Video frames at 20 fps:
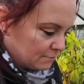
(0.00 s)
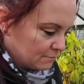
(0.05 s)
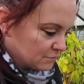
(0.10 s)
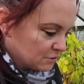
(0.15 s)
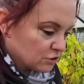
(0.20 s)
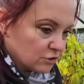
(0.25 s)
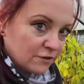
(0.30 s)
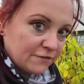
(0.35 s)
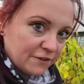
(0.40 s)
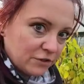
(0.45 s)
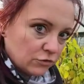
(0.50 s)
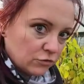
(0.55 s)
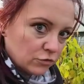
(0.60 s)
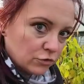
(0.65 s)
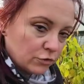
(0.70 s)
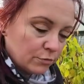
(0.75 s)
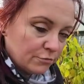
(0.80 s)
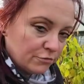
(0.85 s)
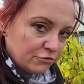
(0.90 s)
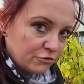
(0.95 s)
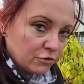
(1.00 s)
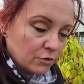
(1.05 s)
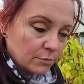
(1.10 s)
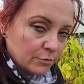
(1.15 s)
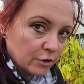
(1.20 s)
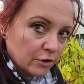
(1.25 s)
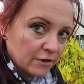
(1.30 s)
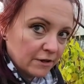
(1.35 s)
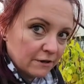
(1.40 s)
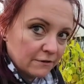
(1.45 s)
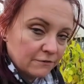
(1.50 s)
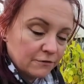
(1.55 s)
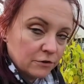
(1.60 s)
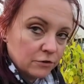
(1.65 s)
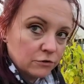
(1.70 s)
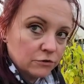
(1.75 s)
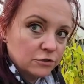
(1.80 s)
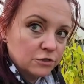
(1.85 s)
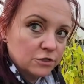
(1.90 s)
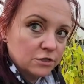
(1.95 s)
So if it don't come through, I'm not that
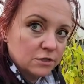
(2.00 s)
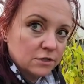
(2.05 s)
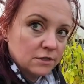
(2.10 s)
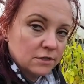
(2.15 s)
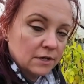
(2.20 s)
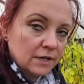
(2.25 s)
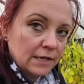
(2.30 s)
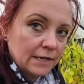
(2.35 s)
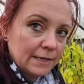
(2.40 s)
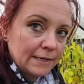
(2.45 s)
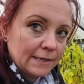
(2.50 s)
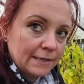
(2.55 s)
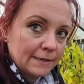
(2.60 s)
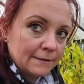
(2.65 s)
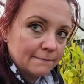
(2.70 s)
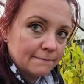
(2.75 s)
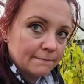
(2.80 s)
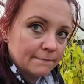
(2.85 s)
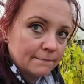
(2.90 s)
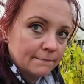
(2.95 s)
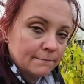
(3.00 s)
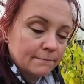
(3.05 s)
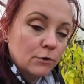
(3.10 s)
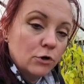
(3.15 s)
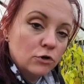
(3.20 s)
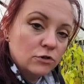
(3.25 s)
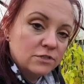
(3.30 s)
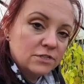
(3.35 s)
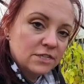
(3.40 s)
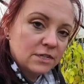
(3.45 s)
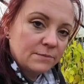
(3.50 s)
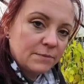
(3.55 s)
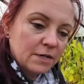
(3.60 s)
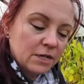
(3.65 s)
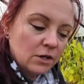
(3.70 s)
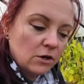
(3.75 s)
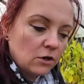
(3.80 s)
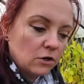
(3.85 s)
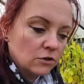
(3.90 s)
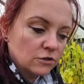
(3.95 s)
fussed. mostly
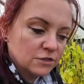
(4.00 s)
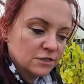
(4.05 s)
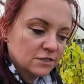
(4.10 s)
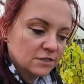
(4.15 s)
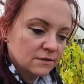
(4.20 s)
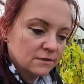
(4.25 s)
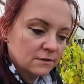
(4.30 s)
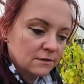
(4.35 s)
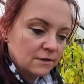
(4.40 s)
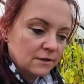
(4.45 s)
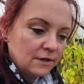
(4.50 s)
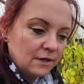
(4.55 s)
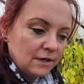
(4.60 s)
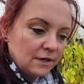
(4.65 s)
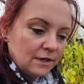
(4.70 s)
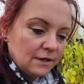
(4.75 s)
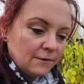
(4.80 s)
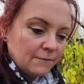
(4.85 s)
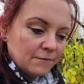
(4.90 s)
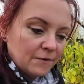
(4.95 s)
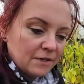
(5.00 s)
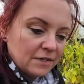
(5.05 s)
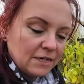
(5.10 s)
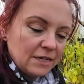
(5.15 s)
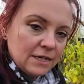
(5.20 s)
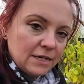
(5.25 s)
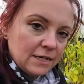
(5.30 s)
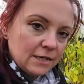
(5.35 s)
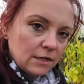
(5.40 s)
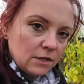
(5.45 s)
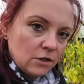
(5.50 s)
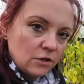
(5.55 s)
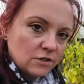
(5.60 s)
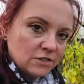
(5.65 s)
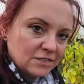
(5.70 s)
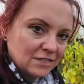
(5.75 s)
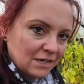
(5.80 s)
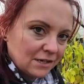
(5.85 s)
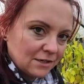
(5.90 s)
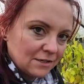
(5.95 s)
because I didn't eat a lot of
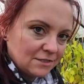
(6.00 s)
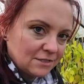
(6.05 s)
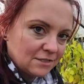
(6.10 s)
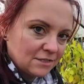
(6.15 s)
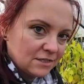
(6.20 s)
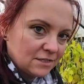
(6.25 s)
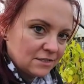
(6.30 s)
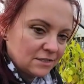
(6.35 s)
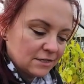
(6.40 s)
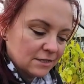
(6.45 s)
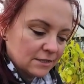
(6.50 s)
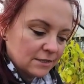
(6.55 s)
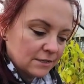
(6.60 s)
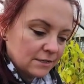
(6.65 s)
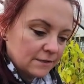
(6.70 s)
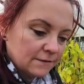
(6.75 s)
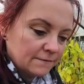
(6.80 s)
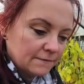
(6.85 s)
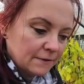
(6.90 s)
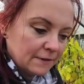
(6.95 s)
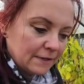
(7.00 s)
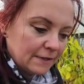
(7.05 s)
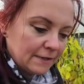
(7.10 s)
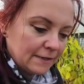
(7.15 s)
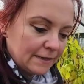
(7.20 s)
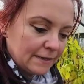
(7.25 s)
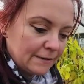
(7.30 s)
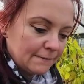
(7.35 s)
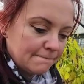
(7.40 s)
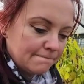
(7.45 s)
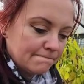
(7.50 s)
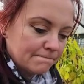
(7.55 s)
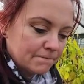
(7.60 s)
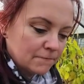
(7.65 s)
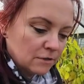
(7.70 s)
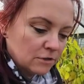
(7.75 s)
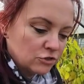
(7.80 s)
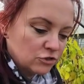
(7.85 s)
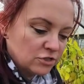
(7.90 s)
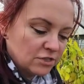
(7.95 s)
salads this year.
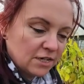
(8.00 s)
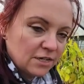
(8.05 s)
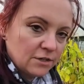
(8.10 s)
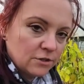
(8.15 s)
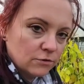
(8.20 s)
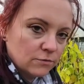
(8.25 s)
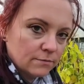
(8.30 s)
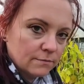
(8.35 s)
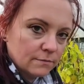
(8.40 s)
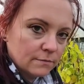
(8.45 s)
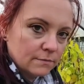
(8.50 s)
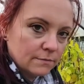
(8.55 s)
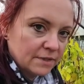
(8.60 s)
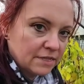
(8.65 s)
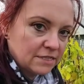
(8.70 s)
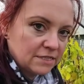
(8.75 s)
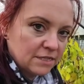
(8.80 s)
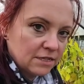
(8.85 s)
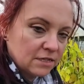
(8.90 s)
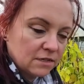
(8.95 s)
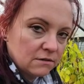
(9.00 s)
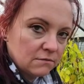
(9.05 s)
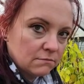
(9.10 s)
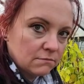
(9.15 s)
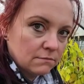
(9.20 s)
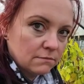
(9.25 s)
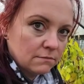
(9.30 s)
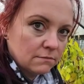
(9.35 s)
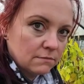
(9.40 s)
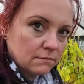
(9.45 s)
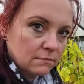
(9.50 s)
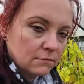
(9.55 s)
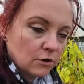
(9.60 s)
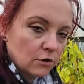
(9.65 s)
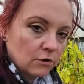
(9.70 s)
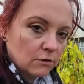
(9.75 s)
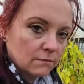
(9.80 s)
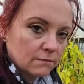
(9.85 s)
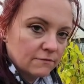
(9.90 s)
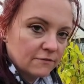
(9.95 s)
I just ended up busy and
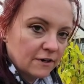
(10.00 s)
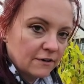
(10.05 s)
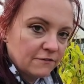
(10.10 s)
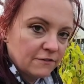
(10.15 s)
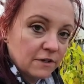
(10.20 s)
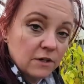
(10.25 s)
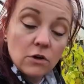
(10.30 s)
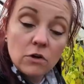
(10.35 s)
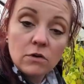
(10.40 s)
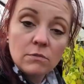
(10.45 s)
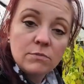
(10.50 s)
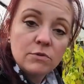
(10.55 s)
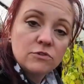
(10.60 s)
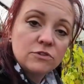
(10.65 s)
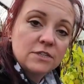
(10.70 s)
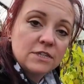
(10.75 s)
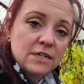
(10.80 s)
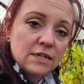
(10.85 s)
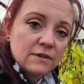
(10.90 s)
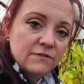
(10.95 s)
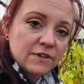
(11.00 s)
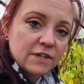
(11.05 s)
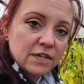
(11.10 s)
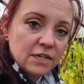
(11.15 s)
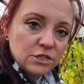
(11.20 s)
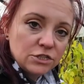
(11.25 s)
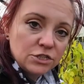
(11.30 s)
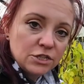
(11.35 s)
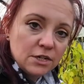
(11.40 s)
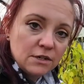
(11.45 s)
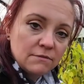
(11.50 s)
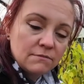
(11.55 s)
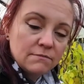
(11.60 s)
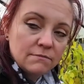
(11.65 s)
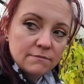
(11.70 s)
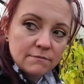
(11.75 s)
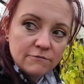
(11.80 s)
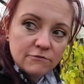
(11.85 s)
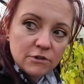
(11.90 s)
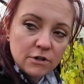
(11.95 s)
not faffing. Oh, and plus I didn't have a kitchen
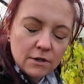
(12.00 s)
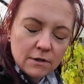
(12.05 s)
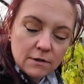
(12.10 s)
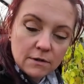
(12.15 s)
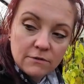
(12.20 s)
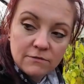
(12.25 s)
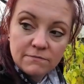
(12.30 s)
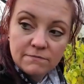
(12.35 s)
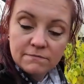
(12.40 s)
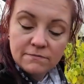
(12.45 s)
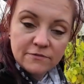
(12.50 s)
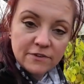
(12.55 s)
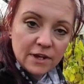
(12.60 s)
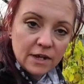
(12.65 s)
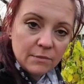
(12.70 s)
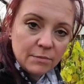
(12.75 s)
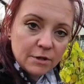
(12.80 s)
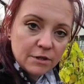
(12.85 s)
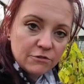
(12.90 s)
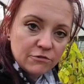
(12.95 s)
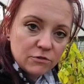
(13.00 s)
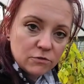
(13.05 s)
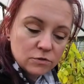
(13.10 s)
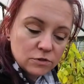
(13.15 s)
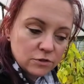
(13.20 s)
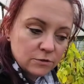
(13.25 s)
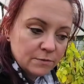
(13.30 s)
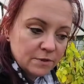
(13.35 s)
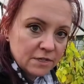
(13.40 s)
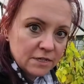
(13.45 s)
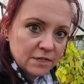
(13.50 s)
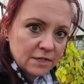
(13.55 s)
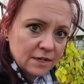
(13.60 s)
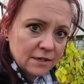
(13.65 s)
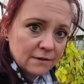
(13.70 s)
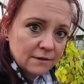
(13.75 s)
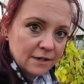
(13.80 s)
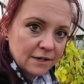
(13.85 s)
for a fair bit through summer, did I,